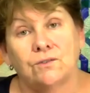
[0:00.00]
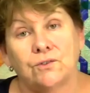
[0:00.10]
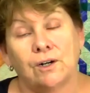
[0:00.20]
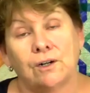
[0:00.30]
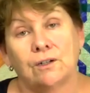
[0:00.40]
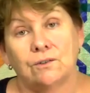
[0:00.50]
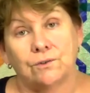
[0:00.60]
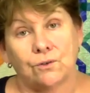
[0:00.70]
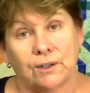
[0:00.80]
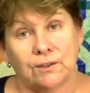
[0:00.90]
started
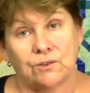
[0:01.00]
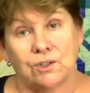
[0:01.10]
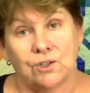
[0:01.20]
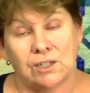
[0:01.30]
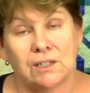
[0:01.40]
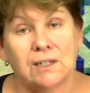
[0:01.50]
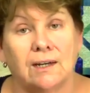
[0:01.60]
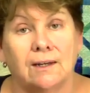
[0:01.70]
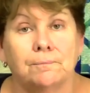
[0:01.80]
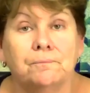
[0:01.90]
cross-stitching
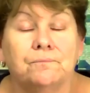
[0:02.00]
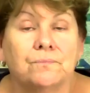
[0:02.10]
again